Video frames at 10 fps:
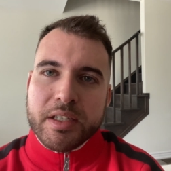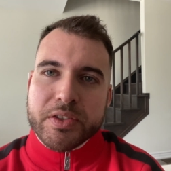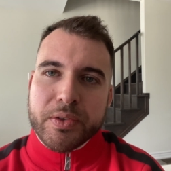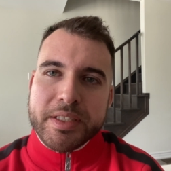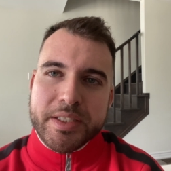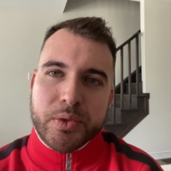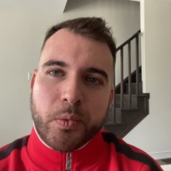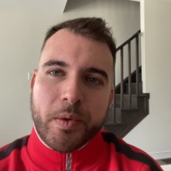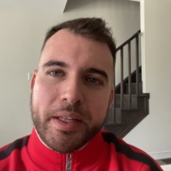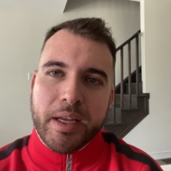So this is
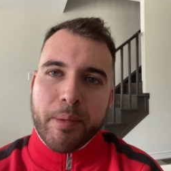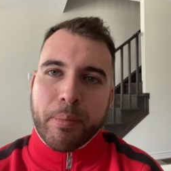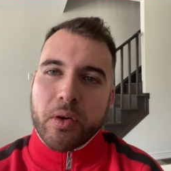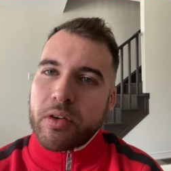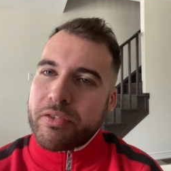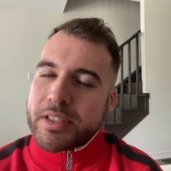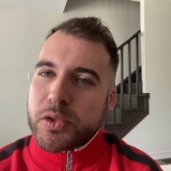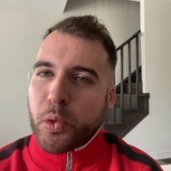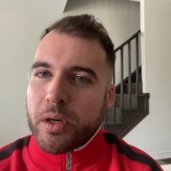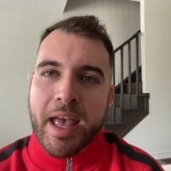really a perfect
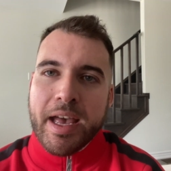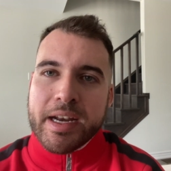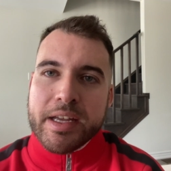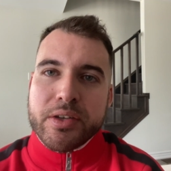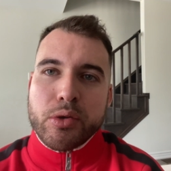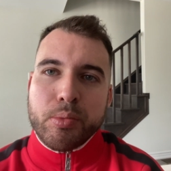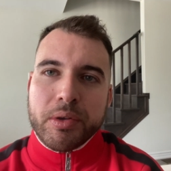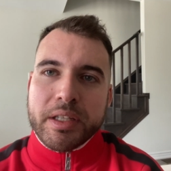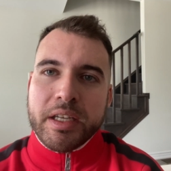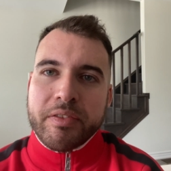story. And I do
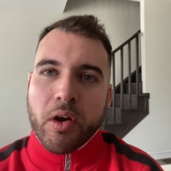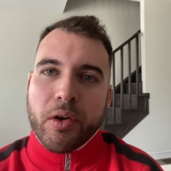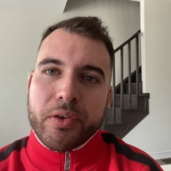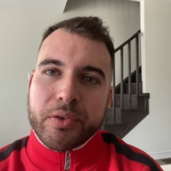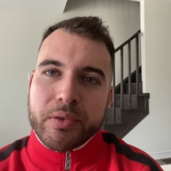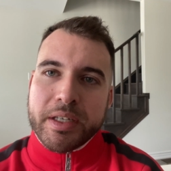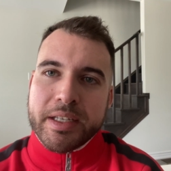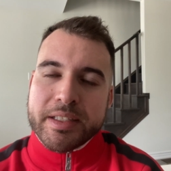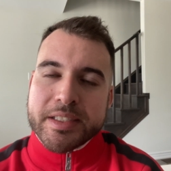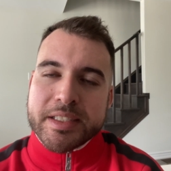believe all three
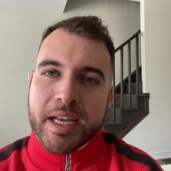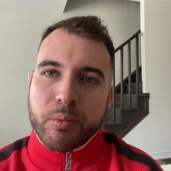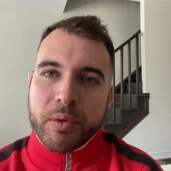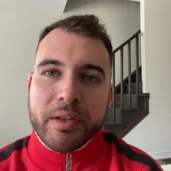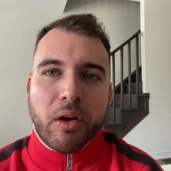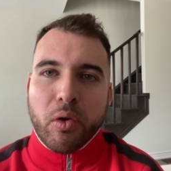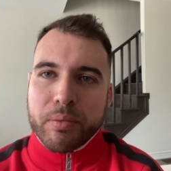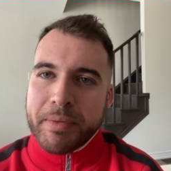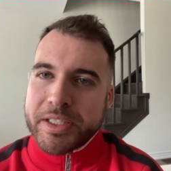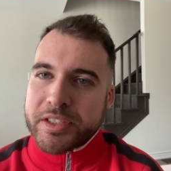in this set will
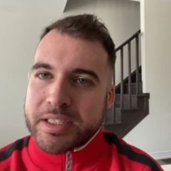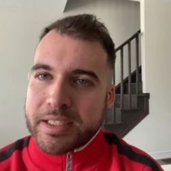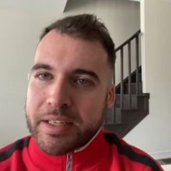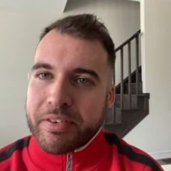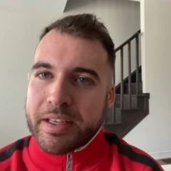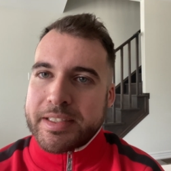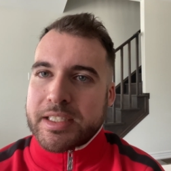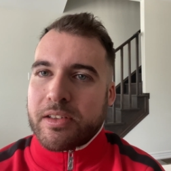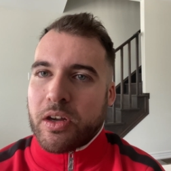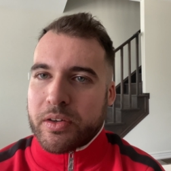hold major
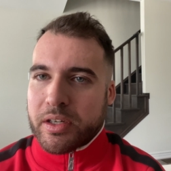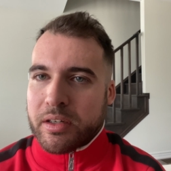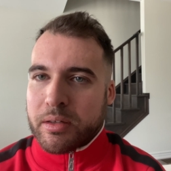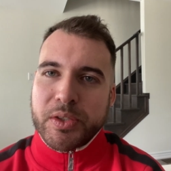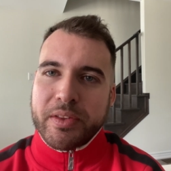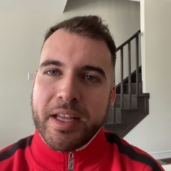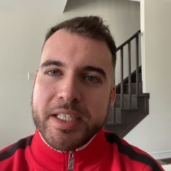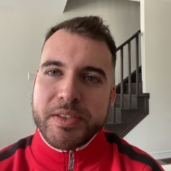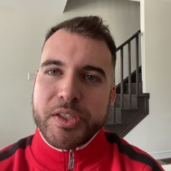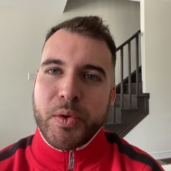significance long term. So
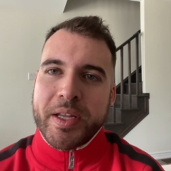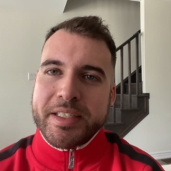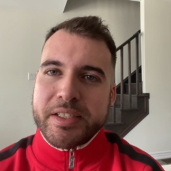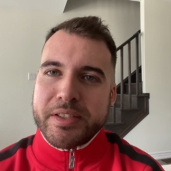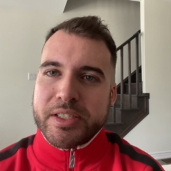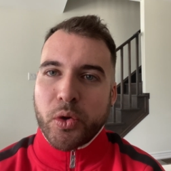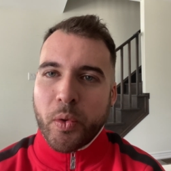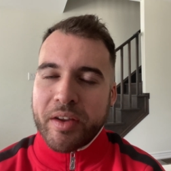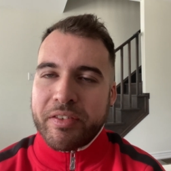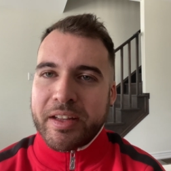thanks for tuning into this
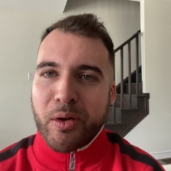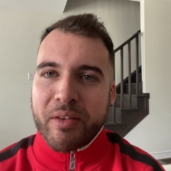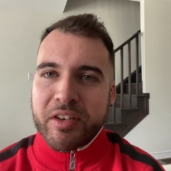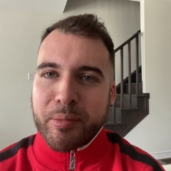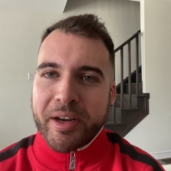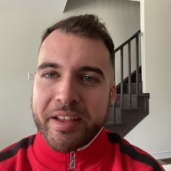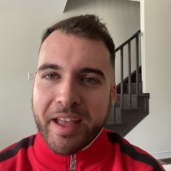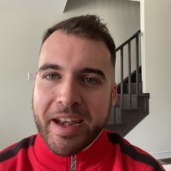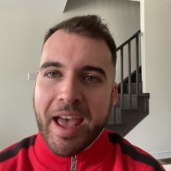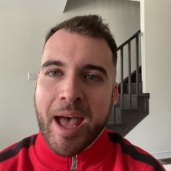quick video, everybody,
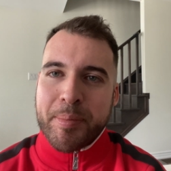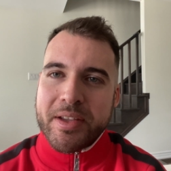and happy